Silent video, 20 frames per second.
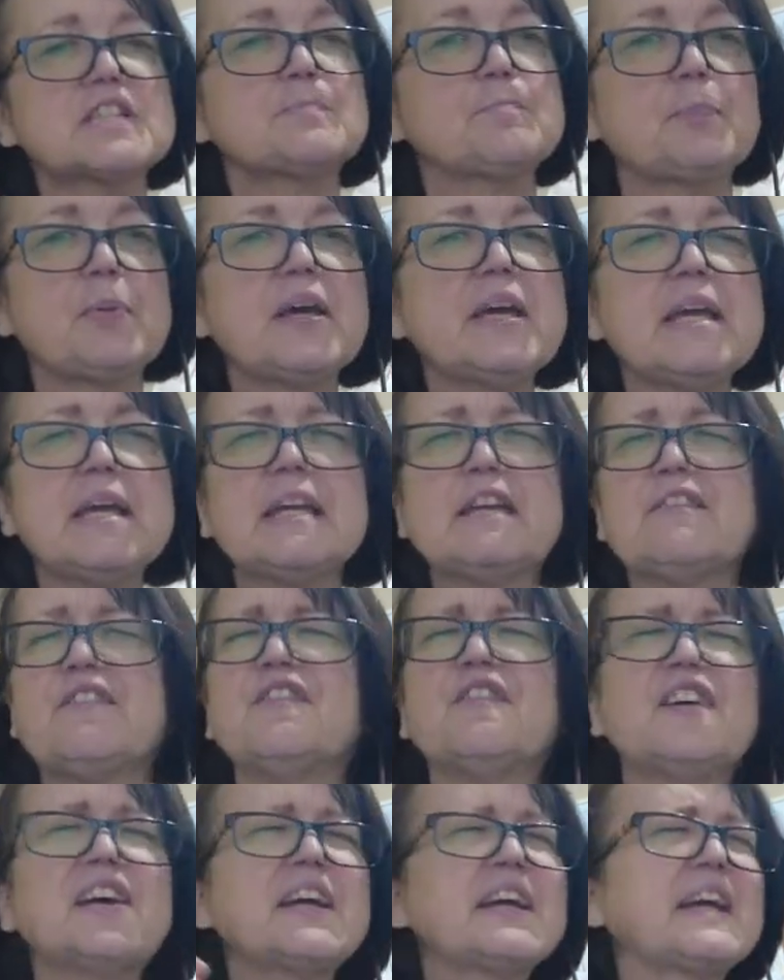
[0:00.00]
be,
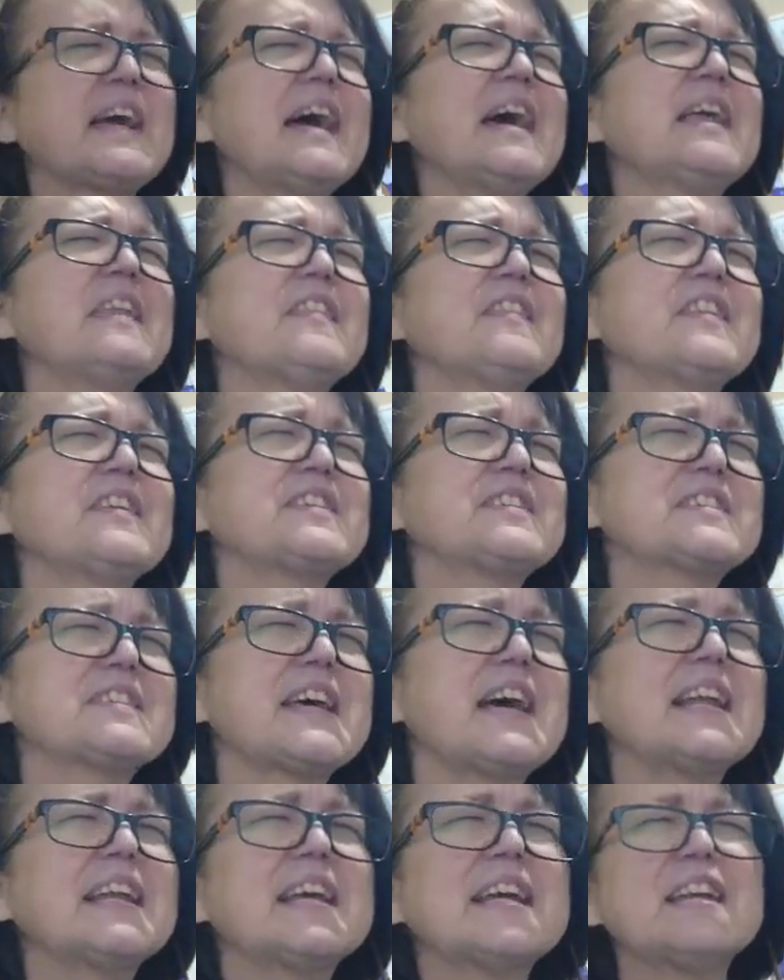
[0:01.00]
forget the
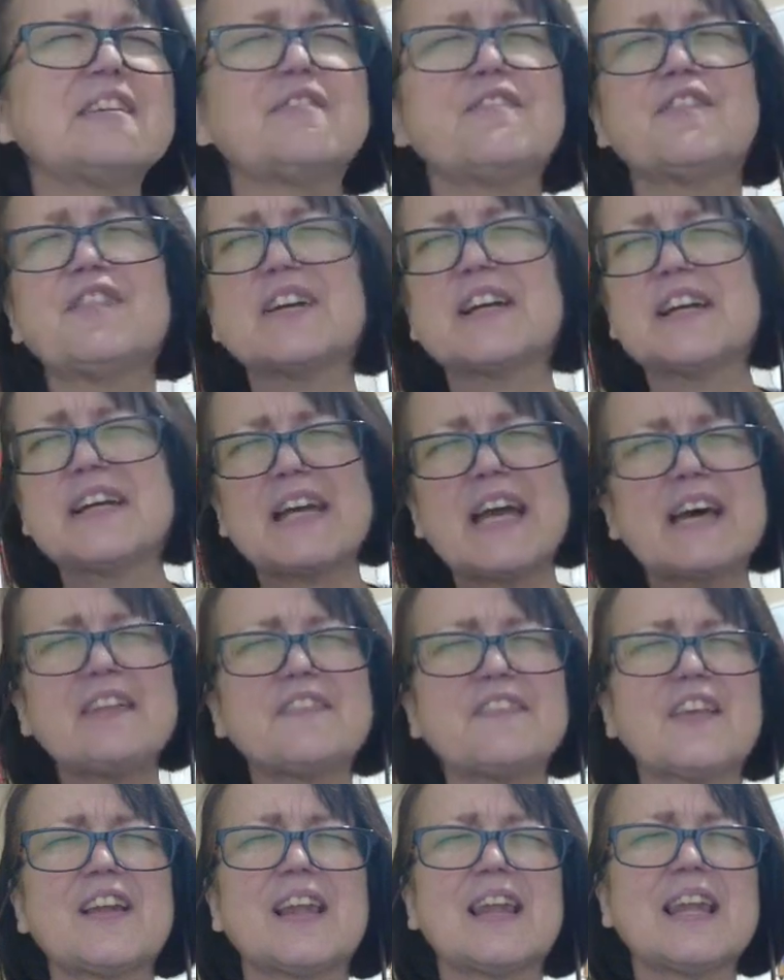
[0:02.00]
telly,
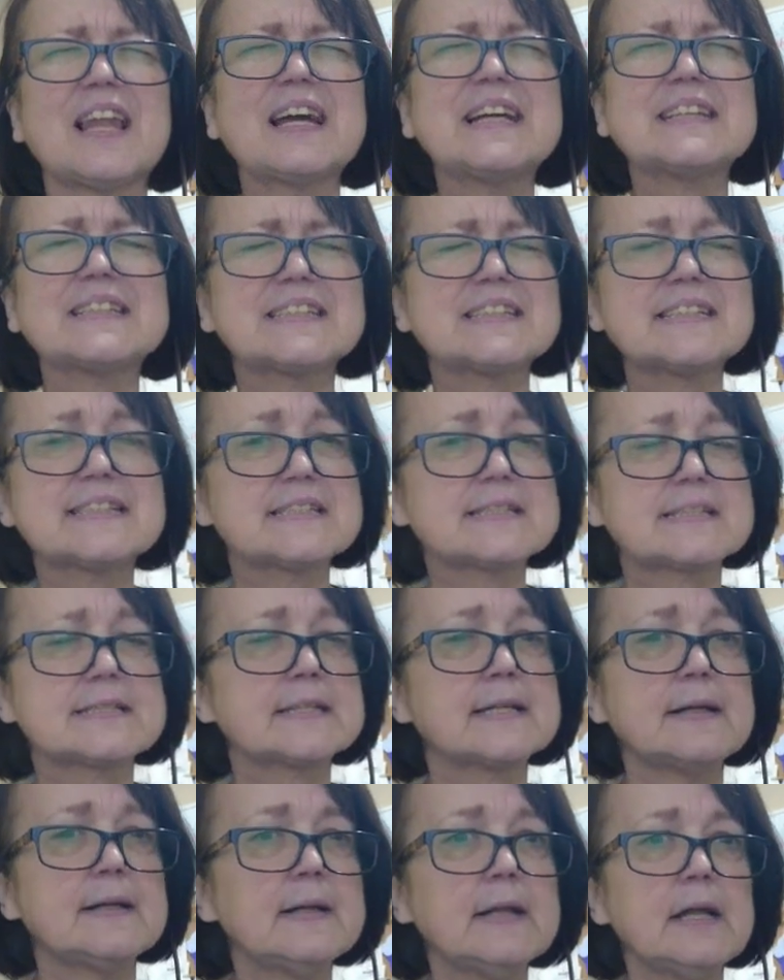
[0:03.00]
forget the
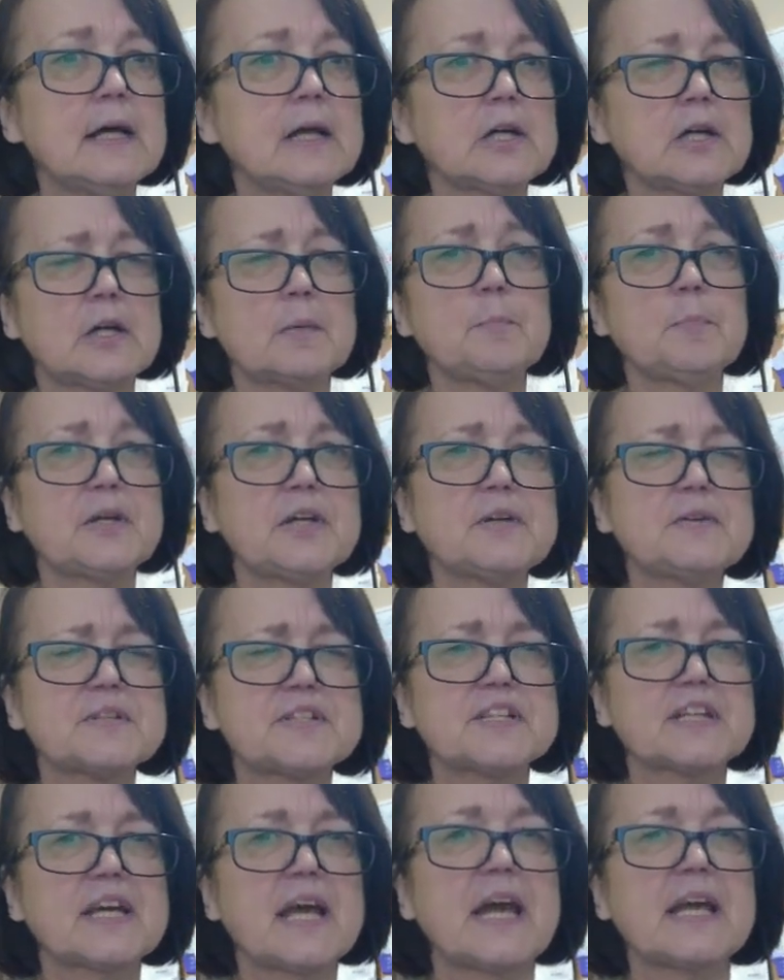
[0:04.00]
latest
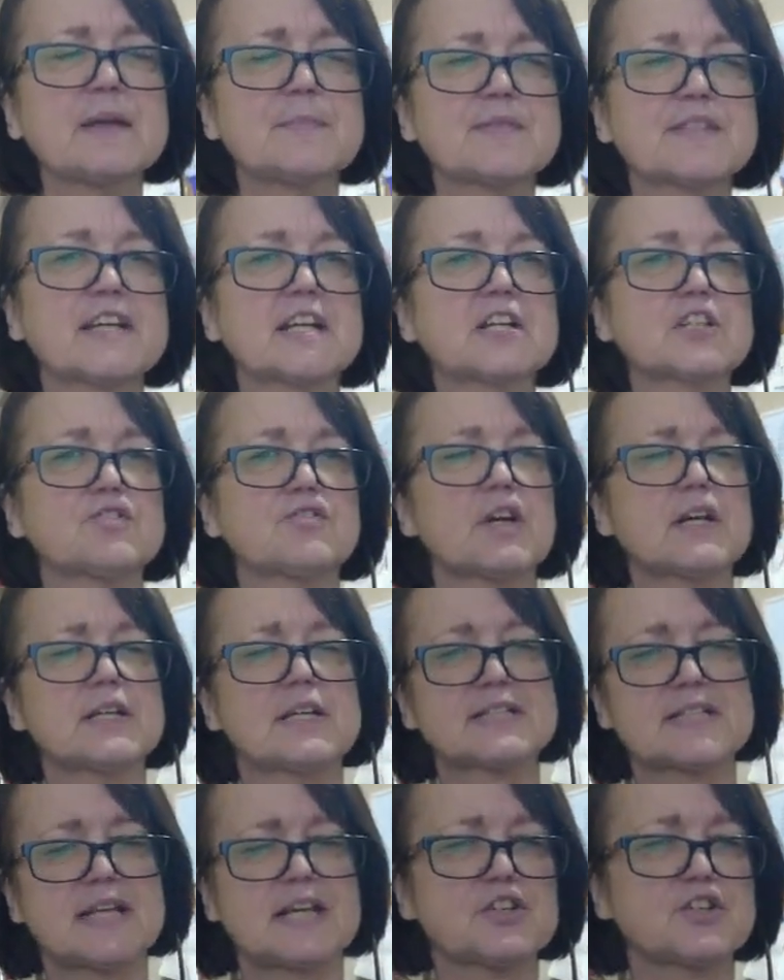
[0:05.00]
computer games,
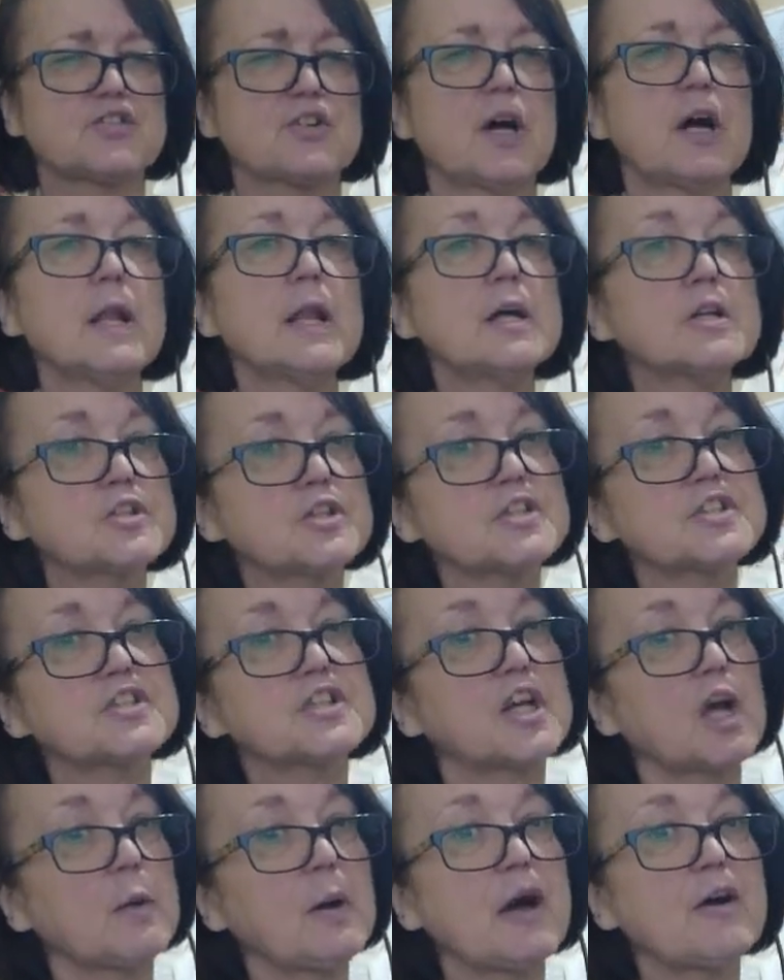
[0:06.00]
etc.
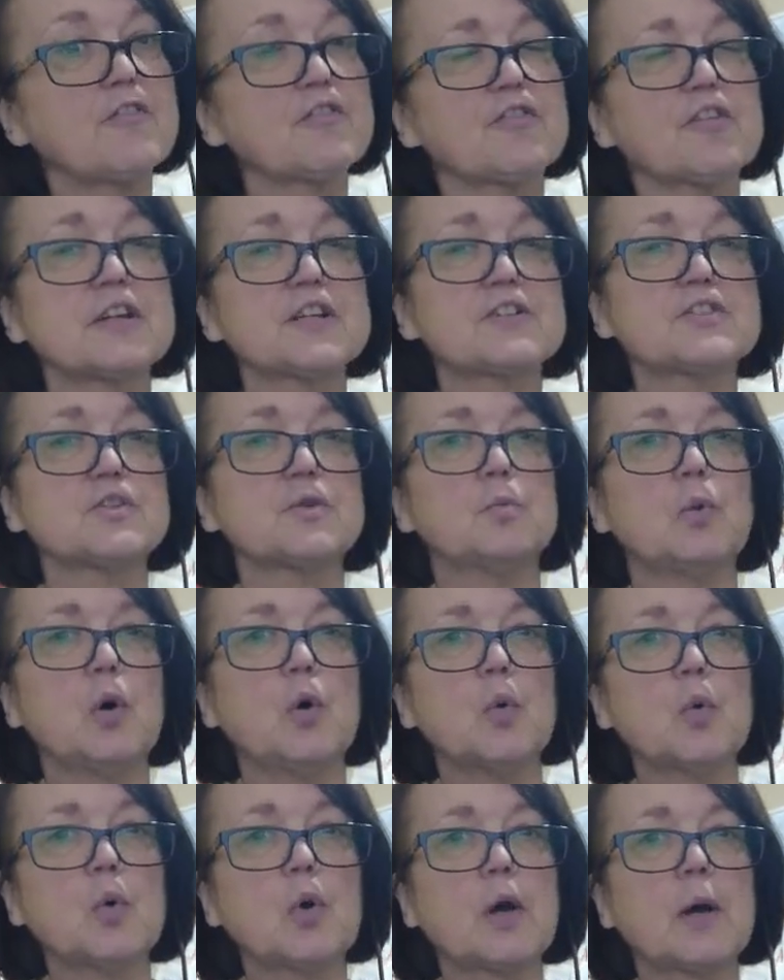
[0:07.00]
Just go out for a little
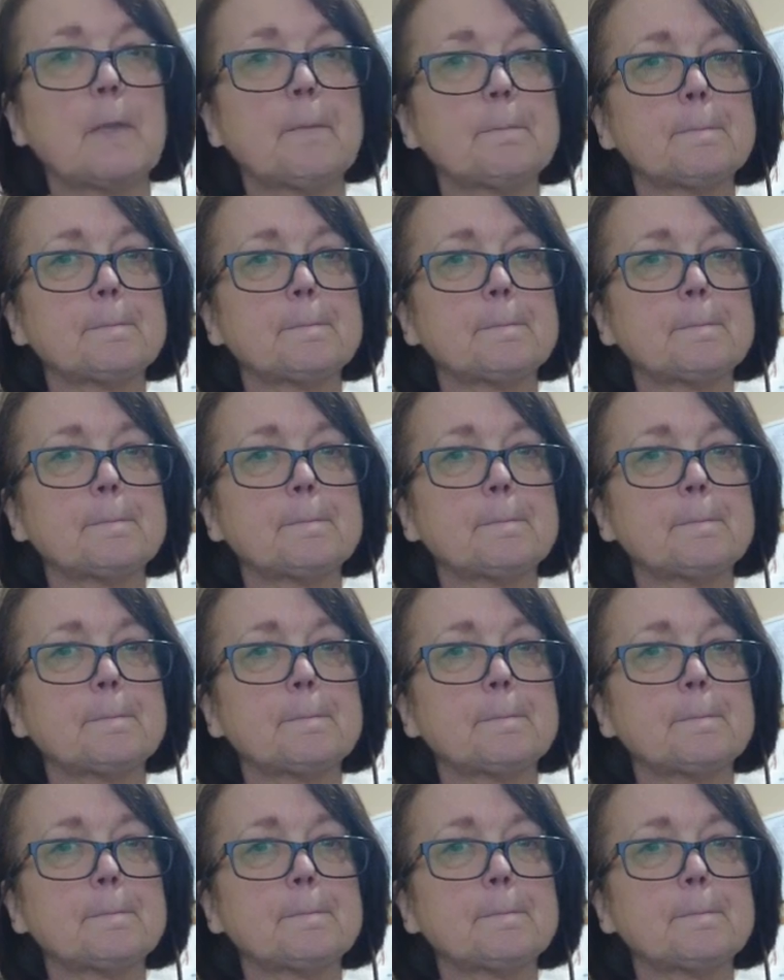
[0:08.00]
walk.